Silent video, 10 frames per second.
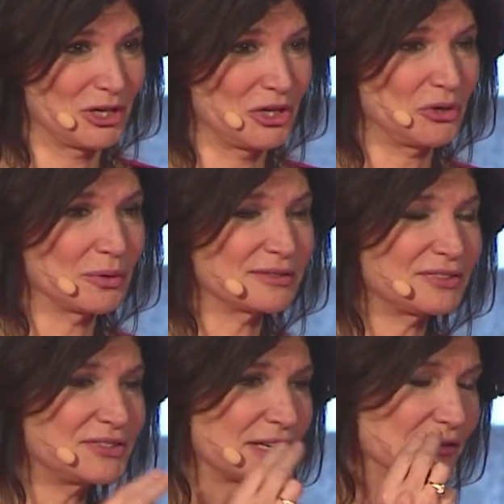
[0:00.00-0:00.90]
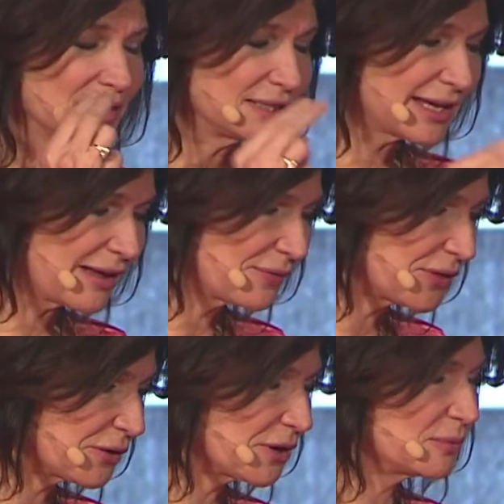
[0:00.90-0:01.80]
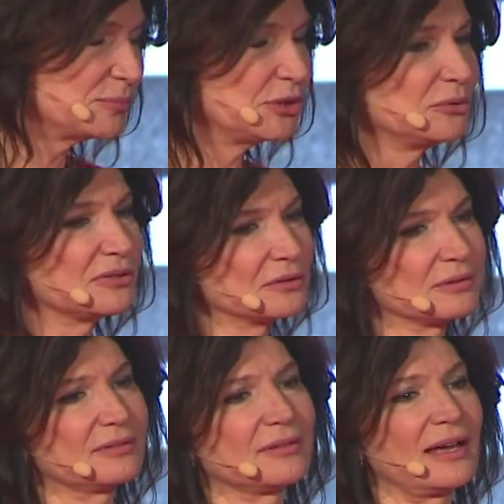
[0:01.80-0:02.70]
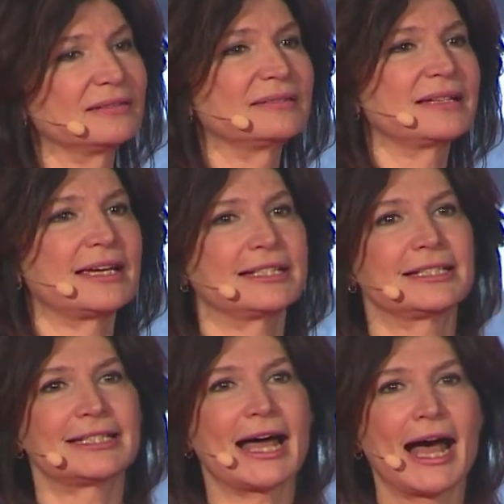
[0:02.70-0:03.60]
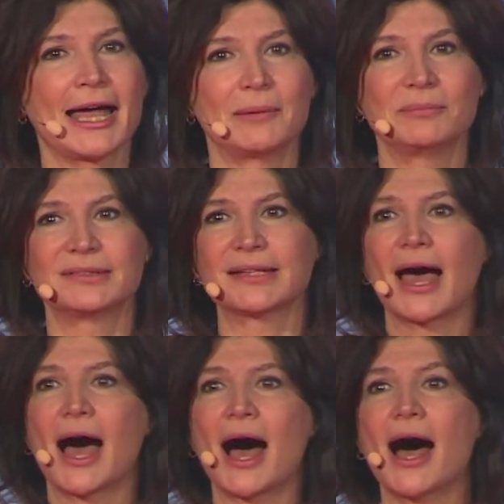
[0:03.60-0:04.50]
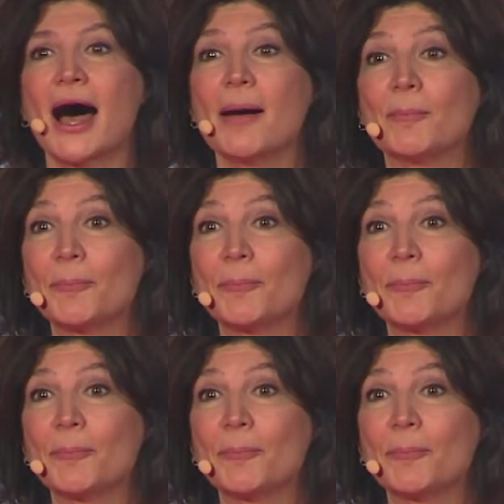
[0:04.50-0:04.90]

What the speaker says: who are staring down their abusers and saying, "Time's up."